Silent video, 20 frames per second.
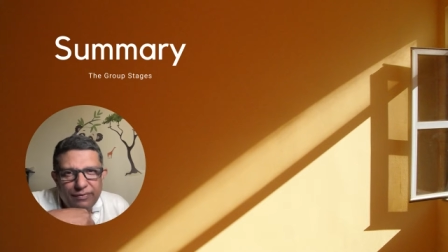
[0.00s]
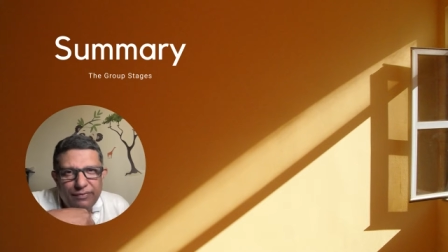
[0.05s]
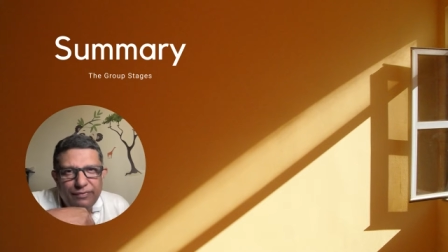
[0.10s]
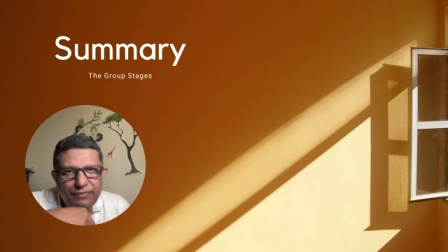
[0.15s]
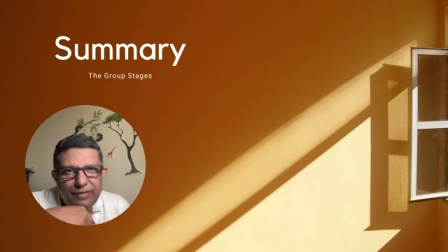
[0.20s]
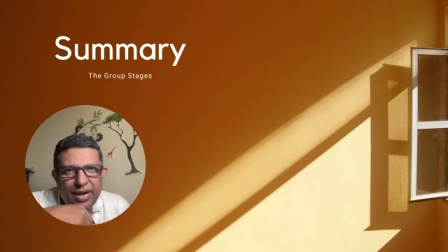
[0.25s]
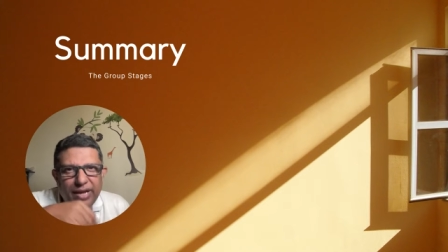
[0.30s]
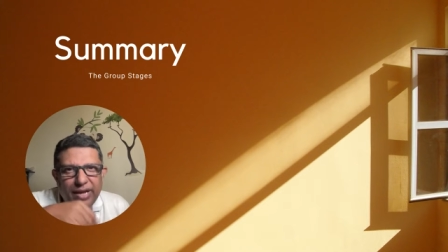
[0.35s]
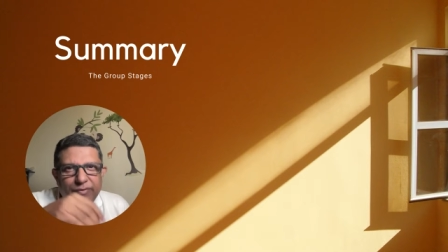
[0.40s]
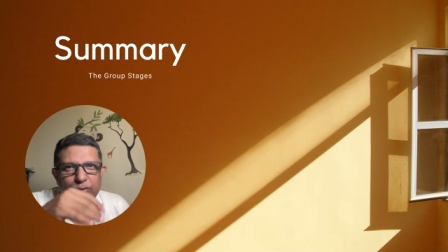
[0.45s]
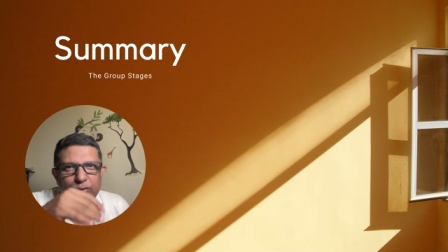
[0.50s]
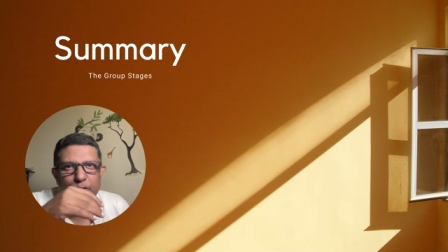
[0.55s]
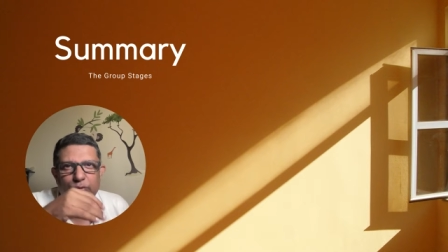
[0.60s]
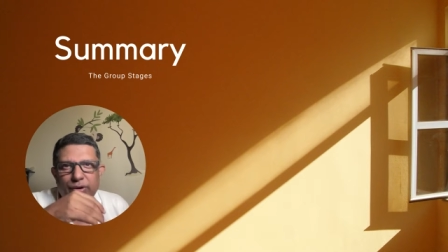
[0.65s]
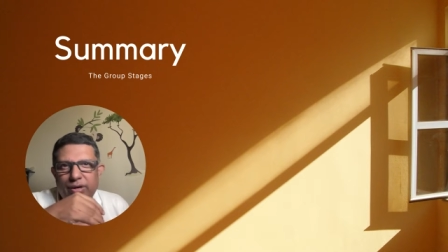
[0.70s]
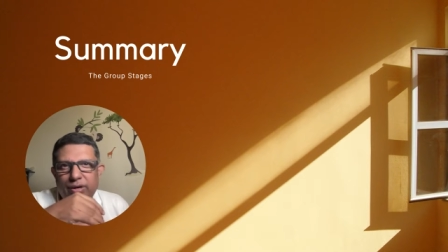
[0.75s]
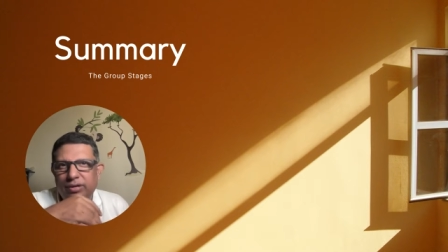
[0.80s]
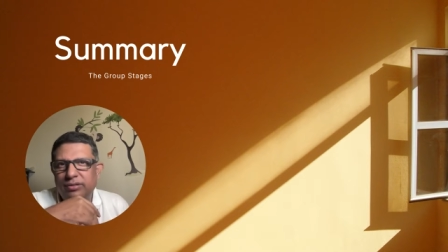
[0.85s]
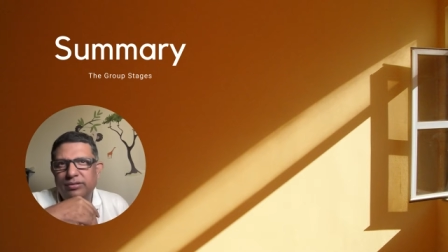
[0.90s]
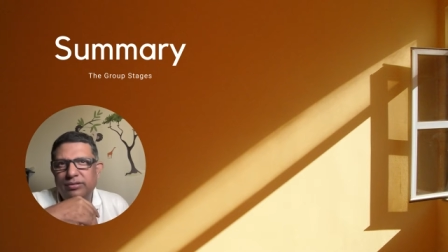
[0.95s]
five
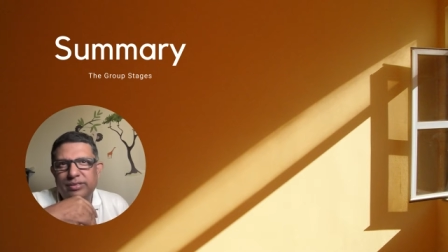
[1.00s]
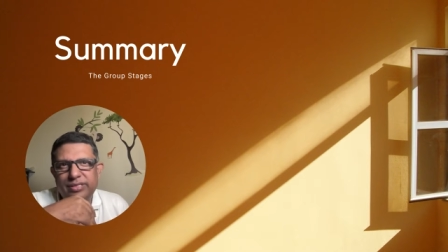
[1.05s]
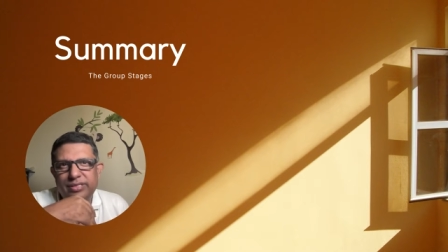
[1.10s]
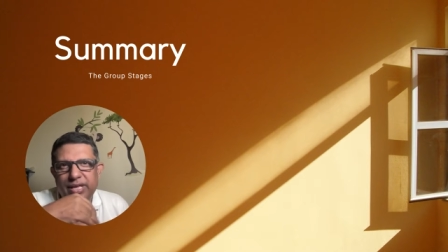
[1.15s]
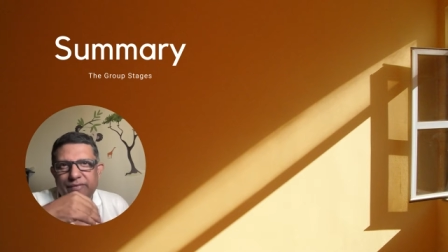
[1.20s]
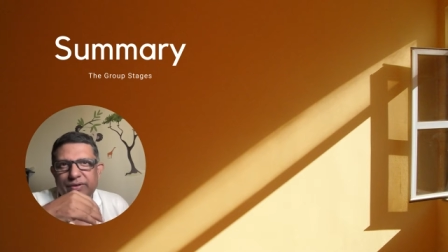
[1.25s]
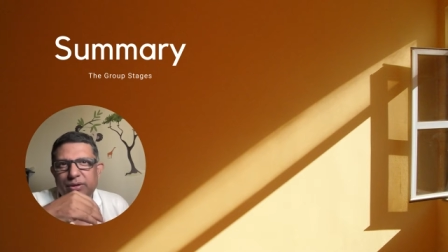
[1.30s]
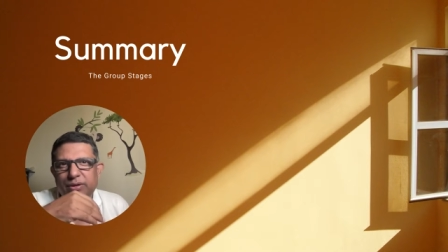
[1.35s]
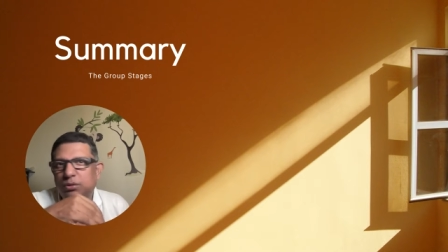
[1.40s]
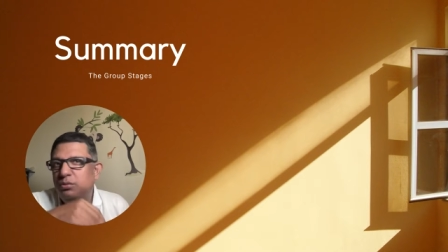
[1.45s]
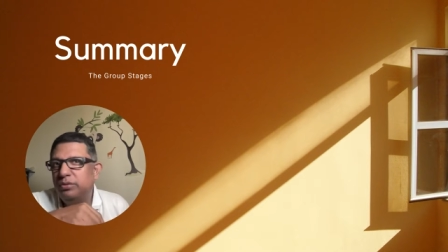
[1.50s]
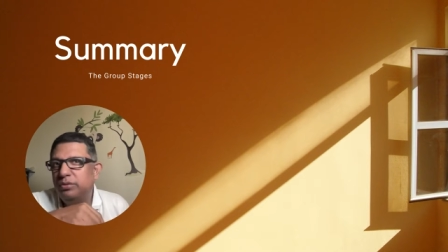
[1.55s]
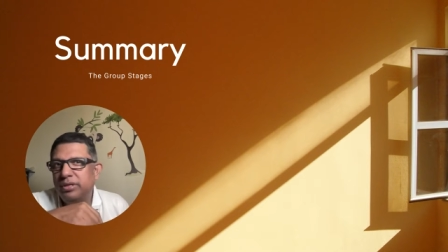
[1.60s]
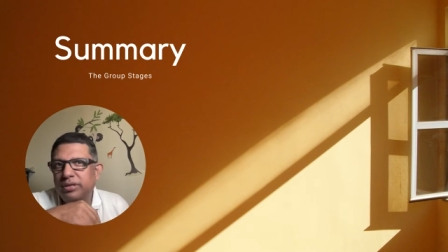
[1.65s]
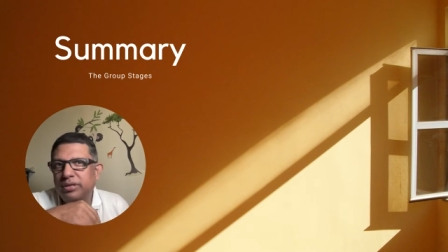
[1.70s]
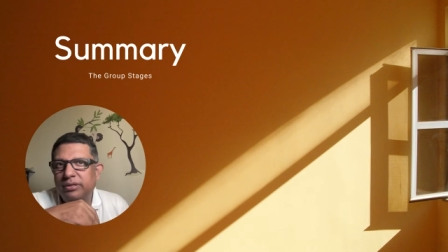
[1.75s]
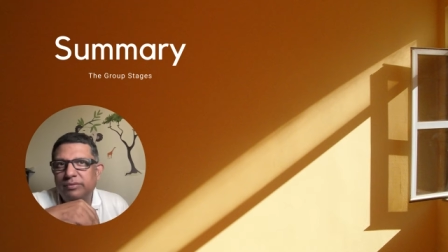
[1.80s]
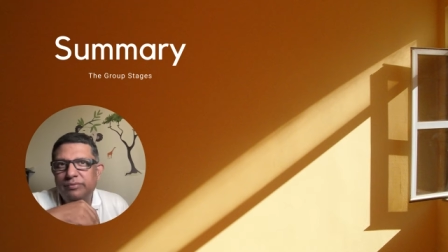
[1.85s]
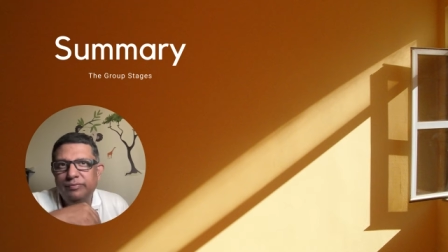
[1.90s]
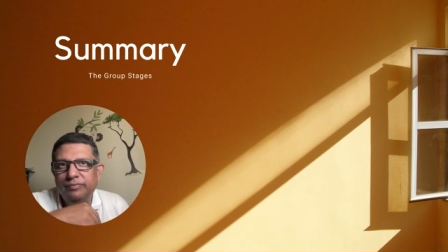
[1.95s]
over, seven
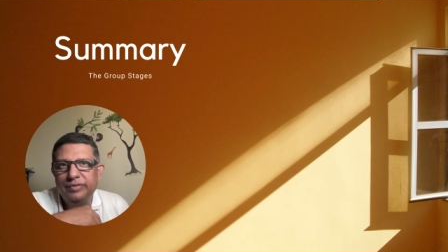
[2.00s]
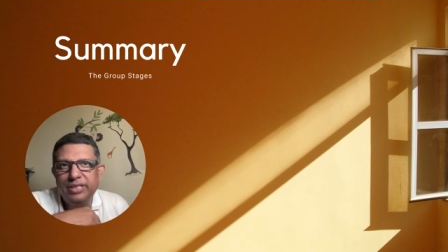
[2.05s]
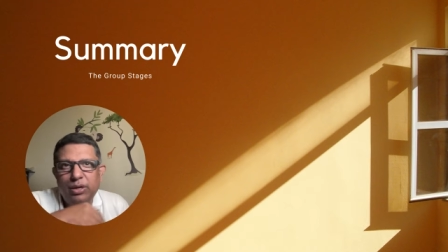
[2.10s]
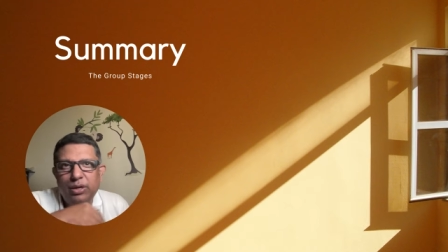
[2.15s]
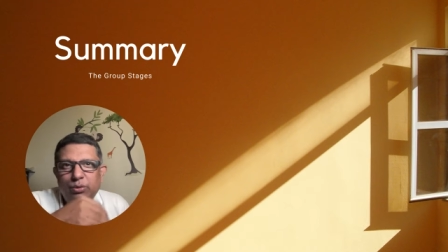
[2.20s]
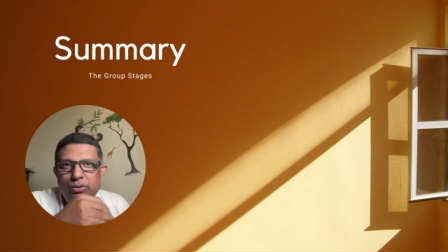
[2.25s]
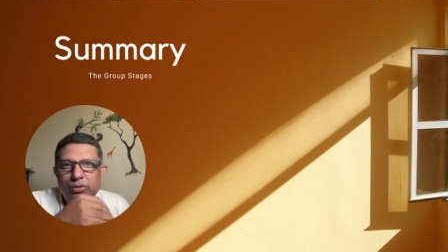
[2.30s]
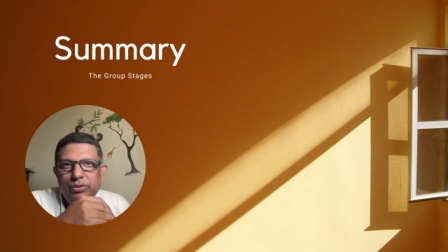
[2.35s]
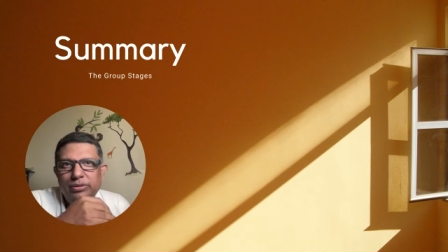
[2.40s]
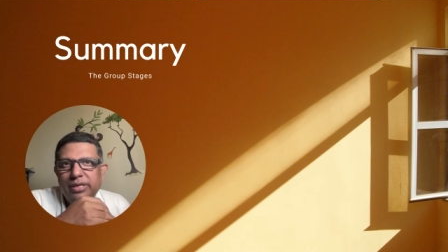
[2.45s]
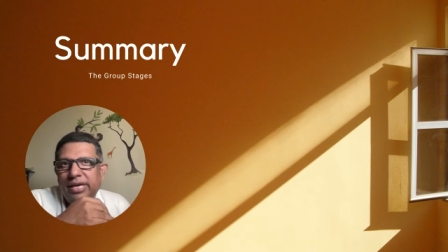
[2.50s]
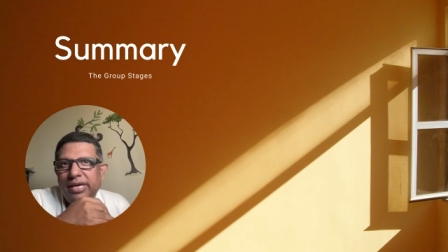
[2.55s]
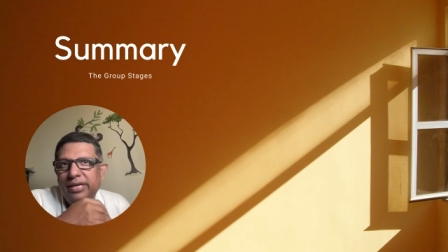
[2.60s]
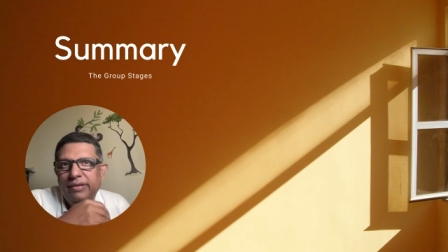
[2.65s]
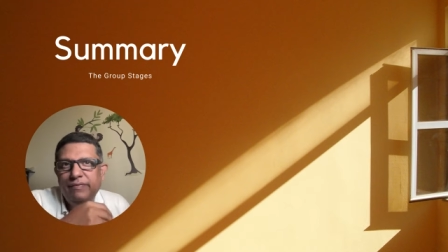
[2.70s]
over without